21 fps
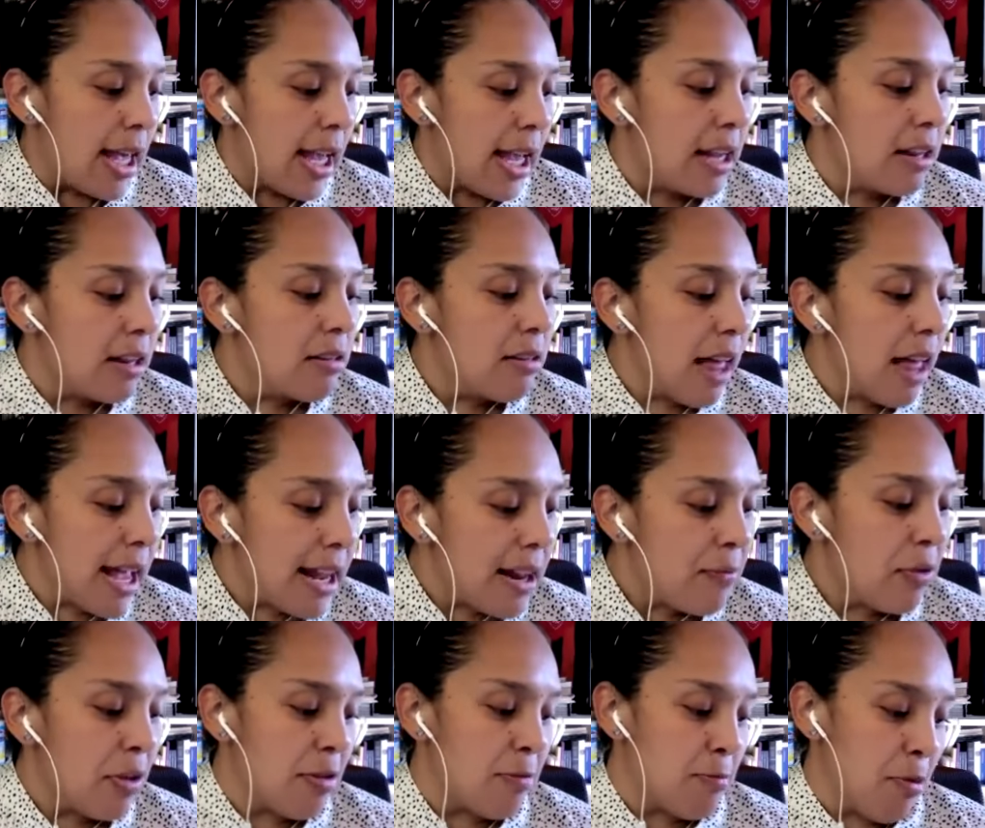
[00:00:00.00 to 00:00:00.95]
In light of
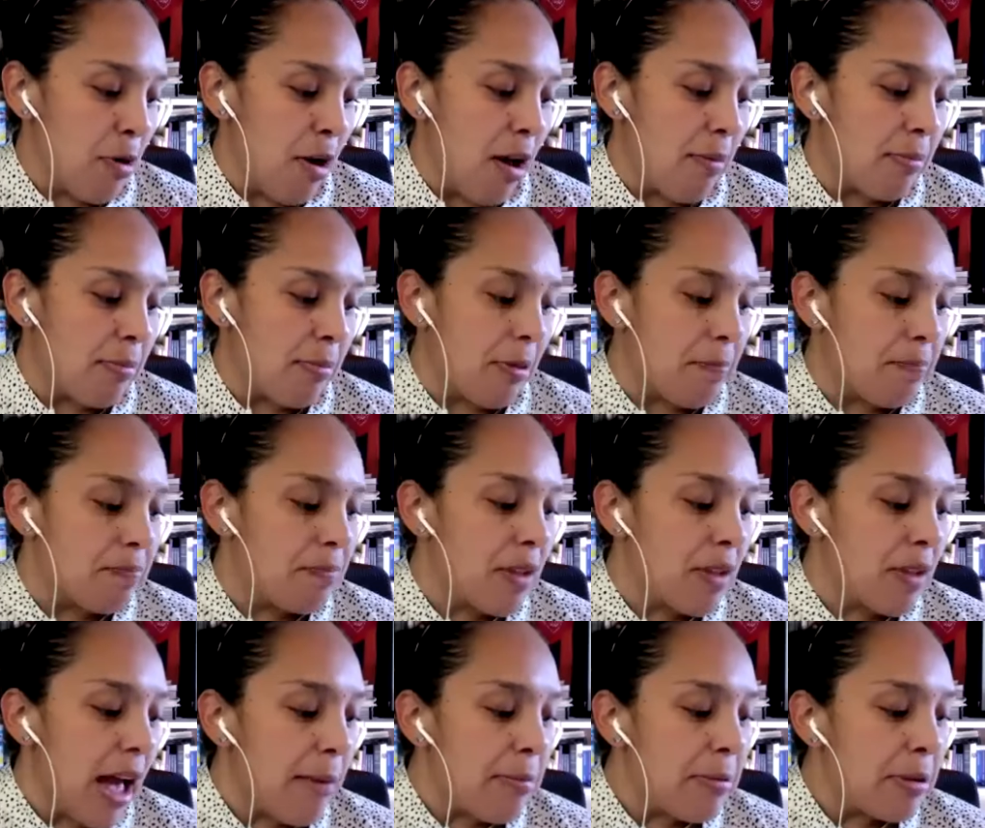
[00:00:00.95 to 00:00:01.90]
this problem,
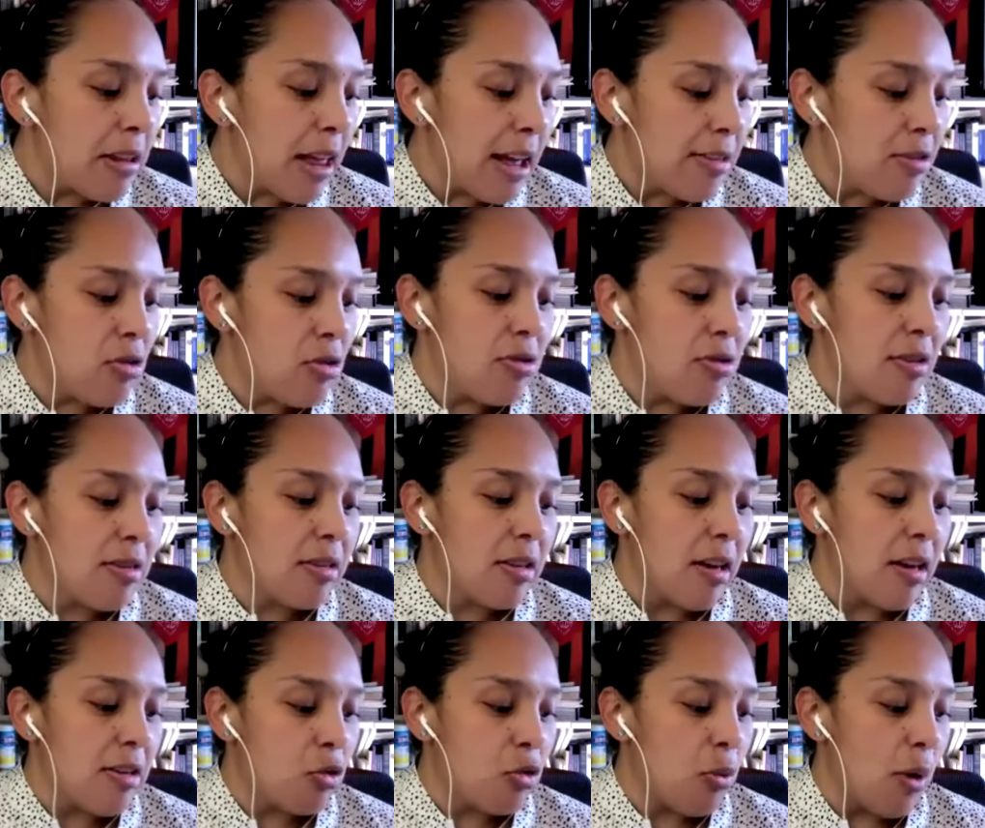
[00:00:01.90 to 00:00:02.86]
I would like to
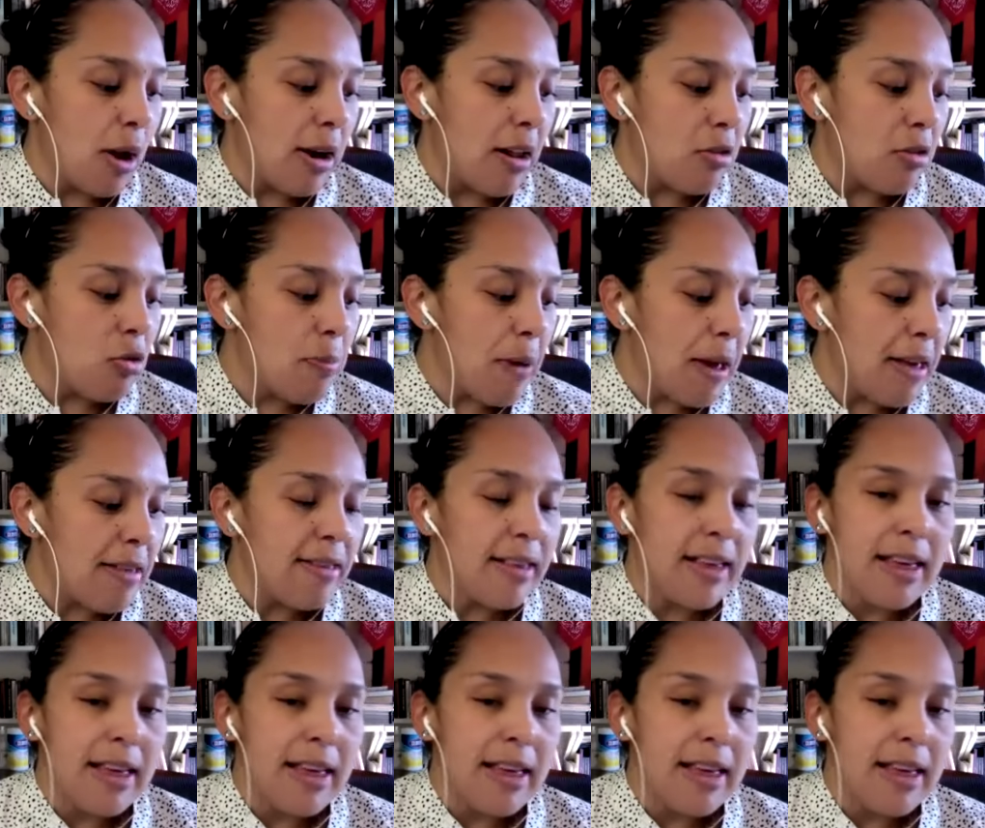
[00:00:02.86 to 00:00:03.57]
discuss Guadalupe's